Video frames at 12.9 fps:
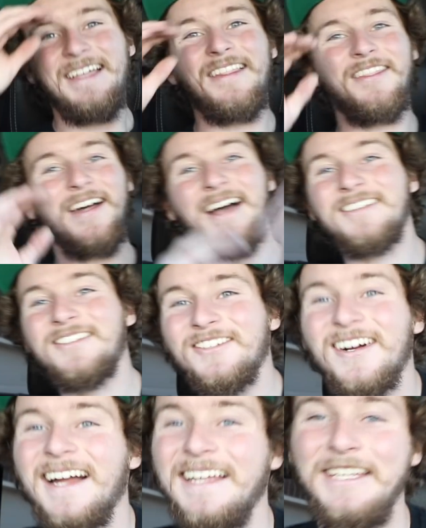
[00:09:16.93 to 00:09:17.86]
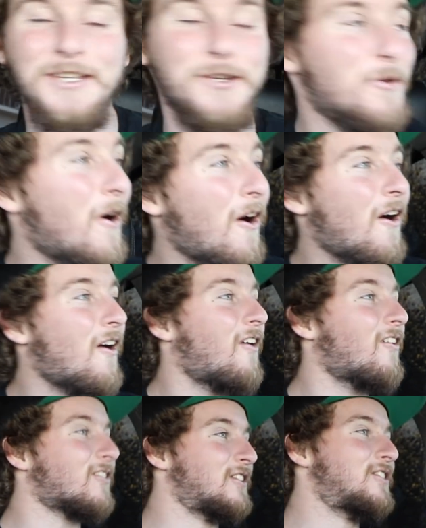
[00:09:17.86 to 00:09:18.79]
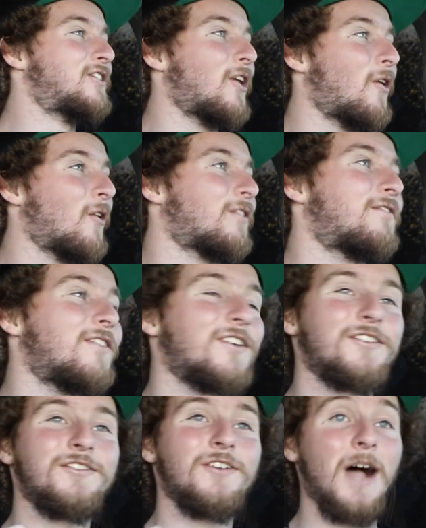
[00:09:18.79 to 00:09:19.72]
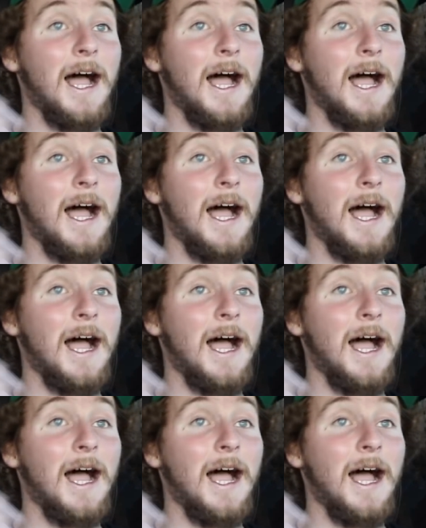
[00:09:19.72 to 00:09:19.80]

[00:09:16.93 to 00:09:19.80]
That's right. You all joked for so,